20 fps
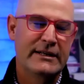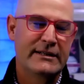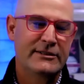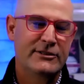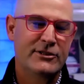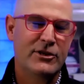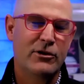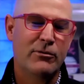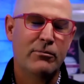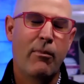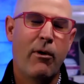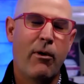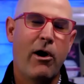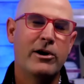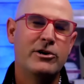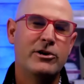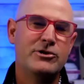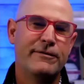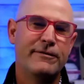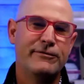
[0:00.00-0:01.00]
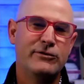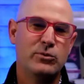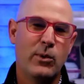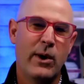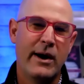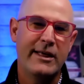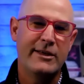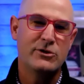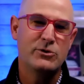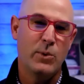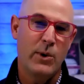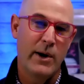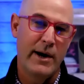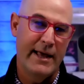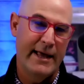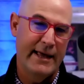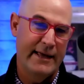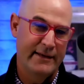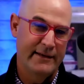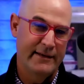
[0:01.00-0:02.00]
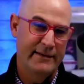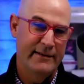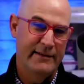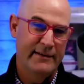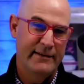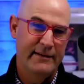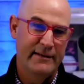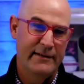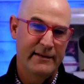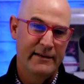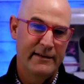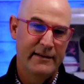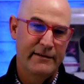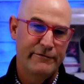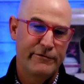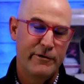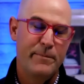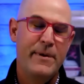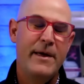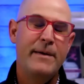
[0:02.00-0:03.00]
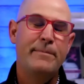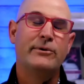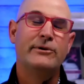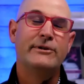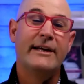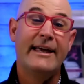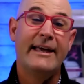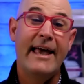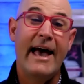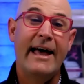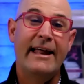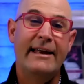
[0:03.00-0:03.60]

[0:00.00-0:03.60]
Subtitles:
till March of 2020 for people to get.